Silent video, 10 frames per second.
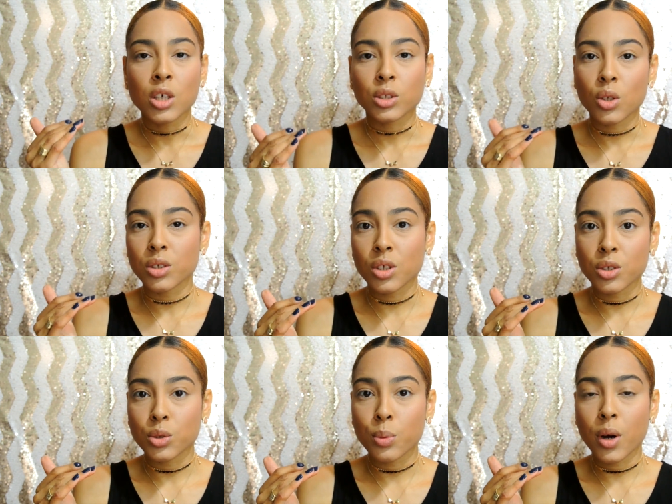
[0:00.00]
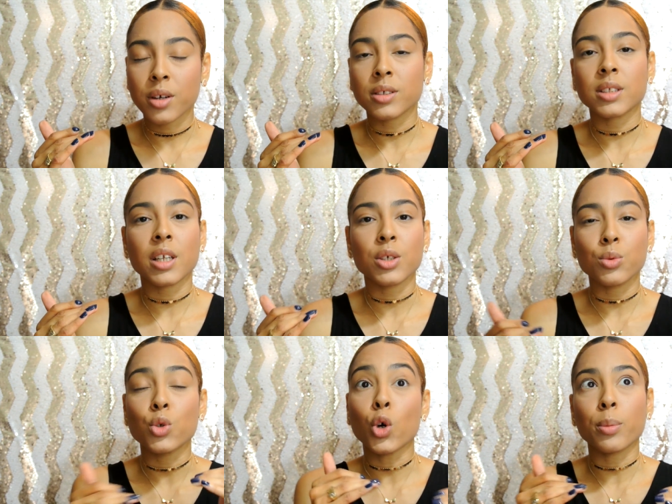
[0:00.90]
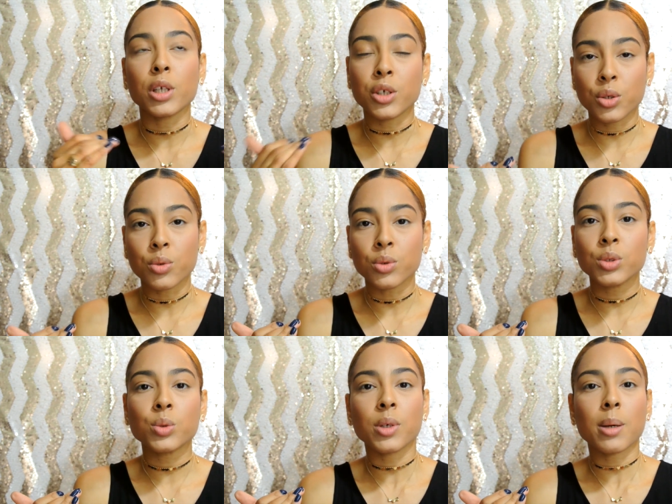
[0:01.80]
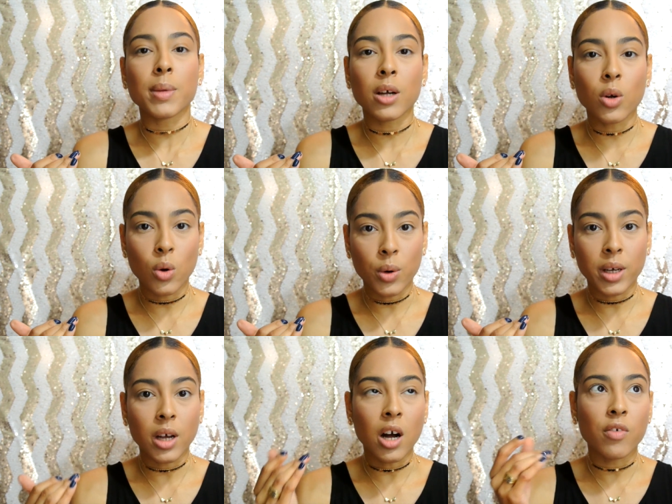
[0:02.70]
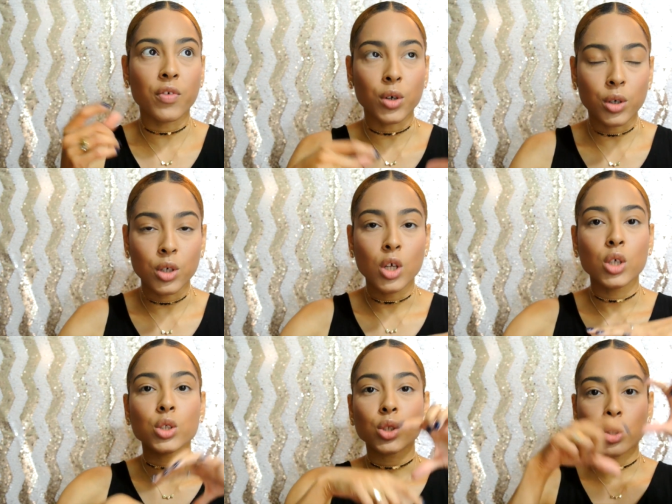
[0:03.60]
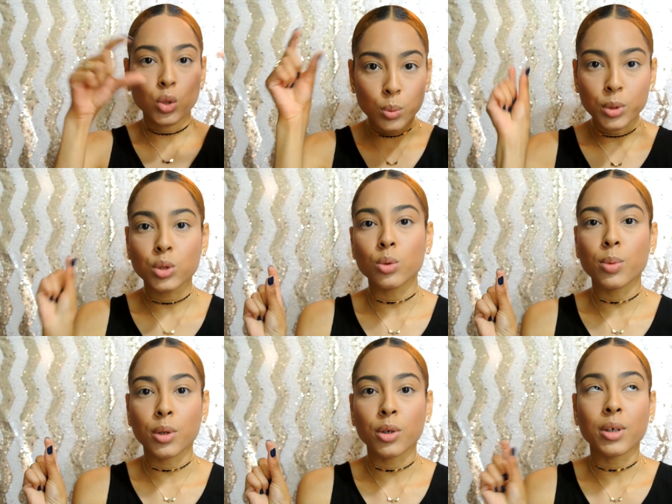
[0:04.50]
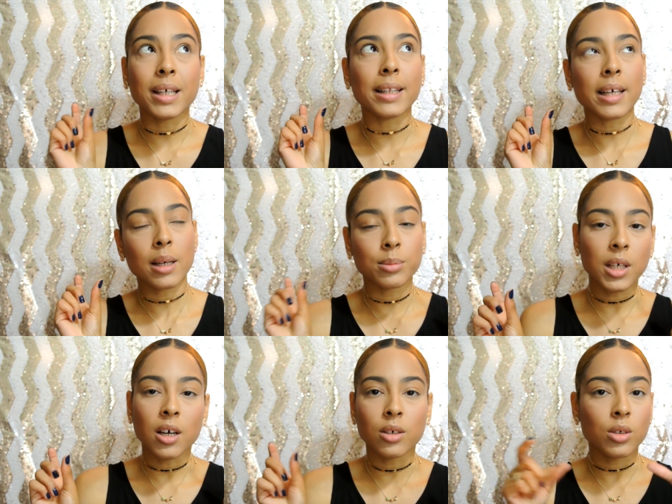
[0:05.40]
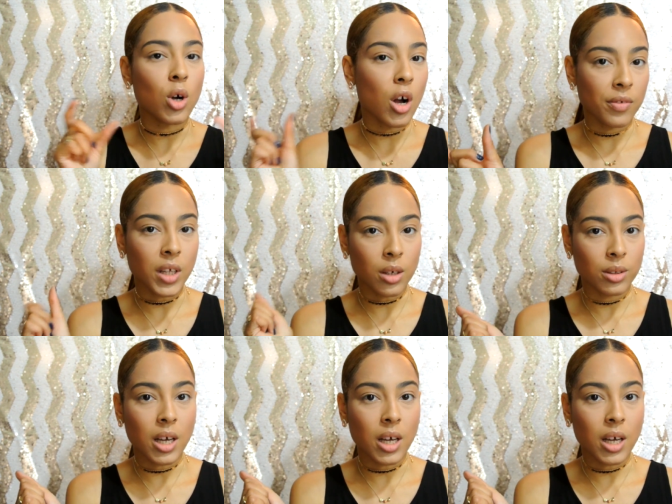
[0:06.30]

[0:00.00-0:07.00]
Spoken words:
So those are the two products that I normally use when I'm not going out for super duper glammed out, carved out